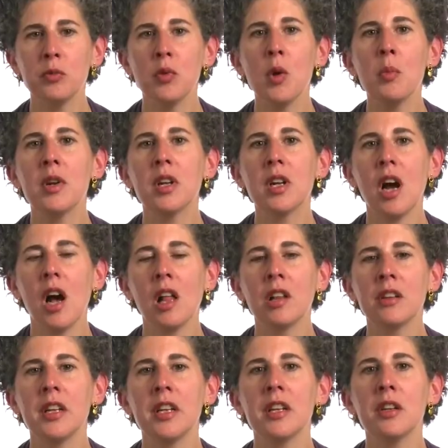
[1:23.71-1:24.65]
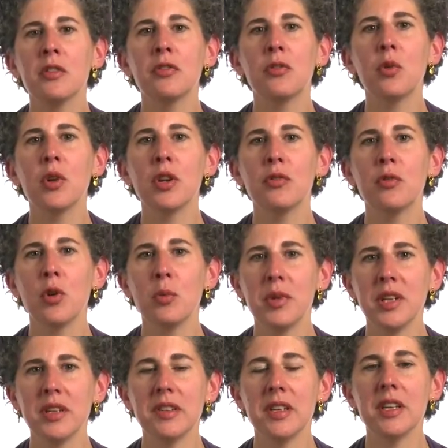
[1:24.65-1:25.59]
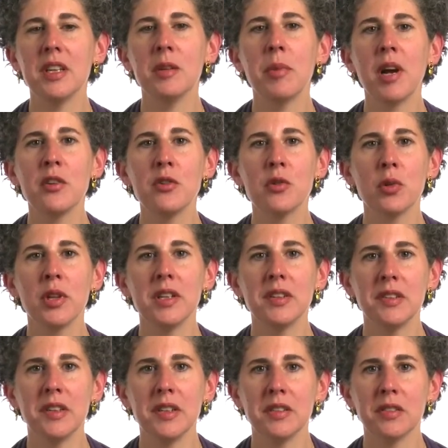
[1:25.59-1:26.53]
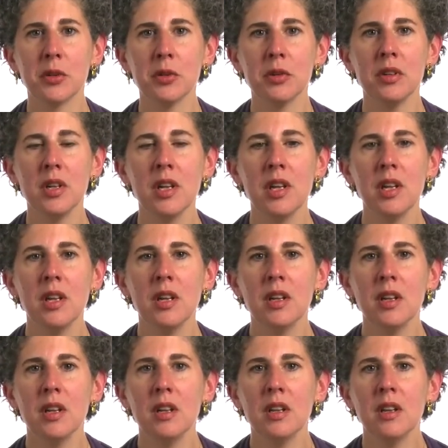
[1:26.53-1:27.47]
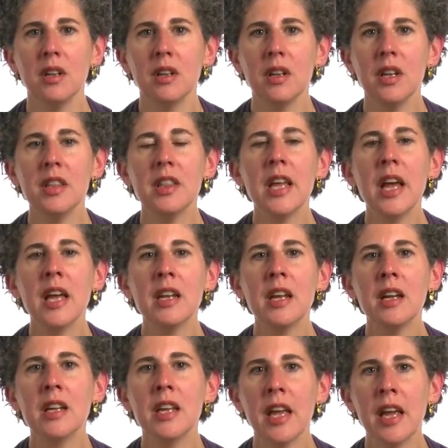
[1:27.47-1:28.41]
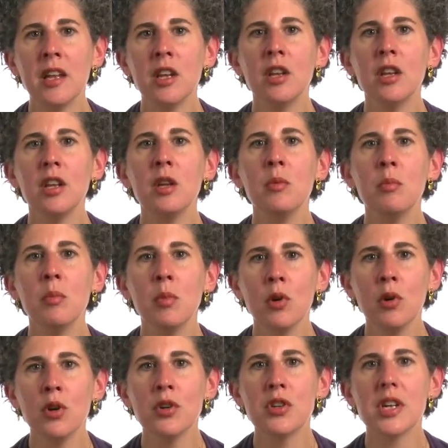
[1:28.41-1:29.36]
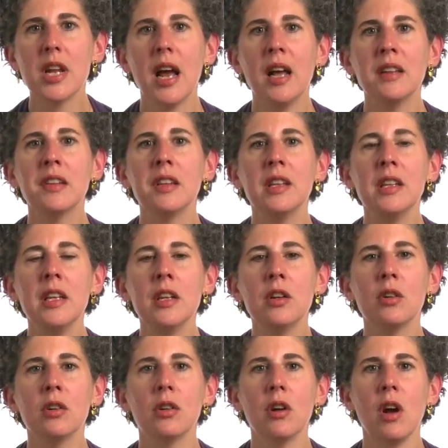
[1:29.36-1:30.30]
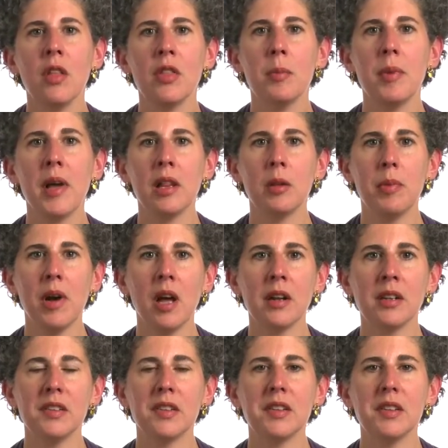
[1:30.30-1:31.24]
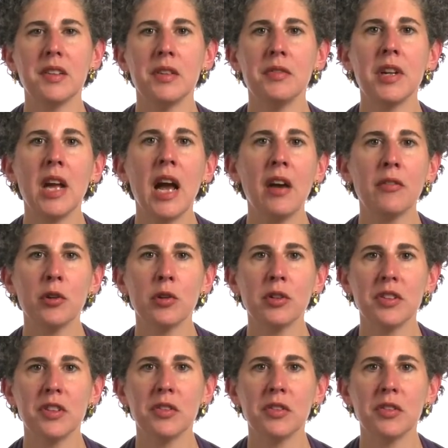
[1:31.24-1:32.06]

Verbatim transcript: a Roman colony in 44 BCE by Julius Caesar. It then again emerged as a leader on the Peloponnesus even after its